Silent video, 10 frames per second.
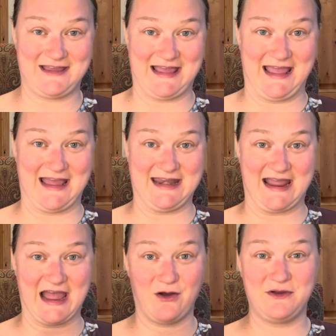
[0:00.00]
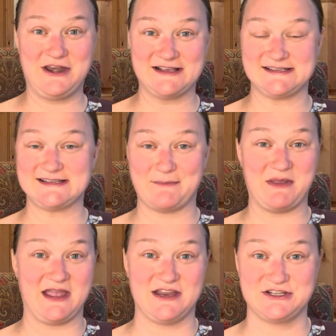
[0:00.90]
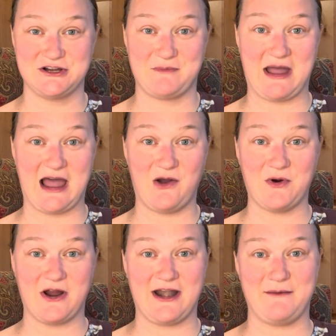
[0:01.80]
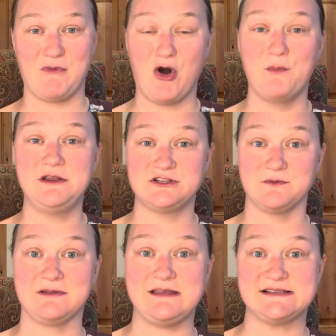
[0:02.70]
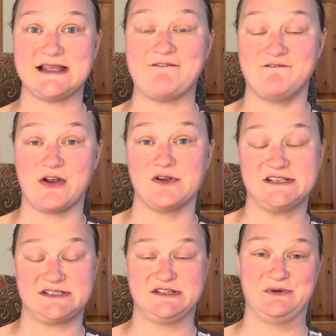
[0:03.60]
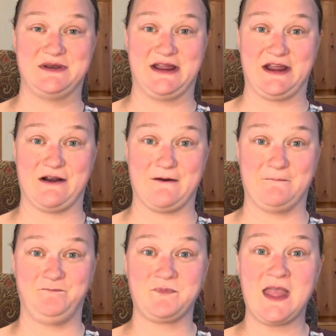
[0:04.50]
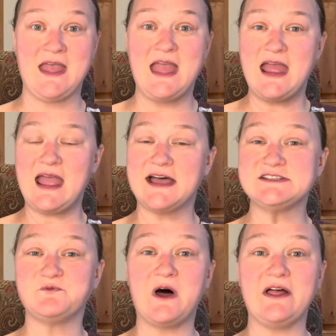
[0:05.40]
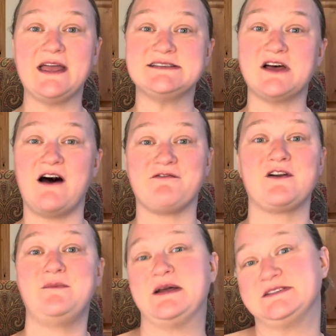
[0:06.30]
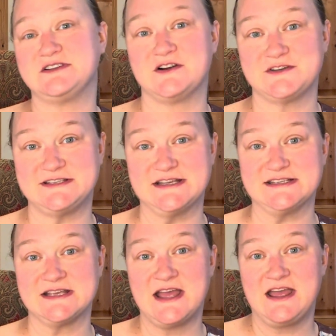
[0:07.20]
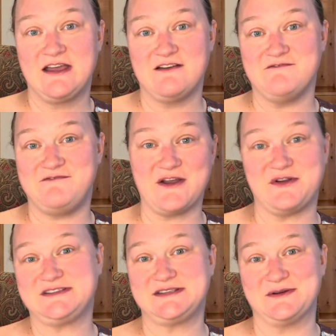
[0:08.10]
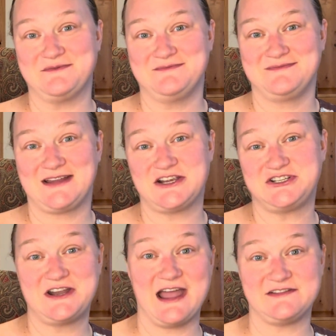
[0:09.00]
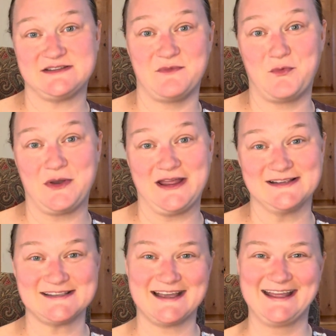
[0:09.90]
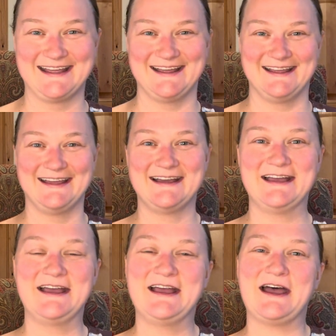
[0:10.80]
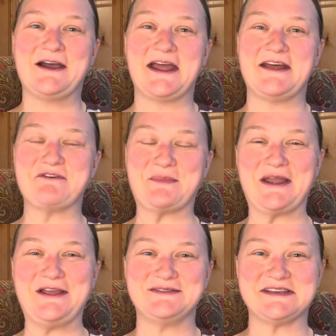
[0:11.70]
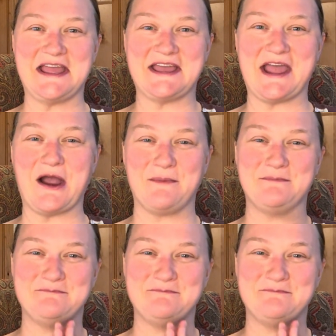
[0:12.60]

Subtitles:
and how it is stepping into your power. And I'm hoping to release that very soon here, as well as offering my services very soon. I should have some openings. All right, everybody, you take care.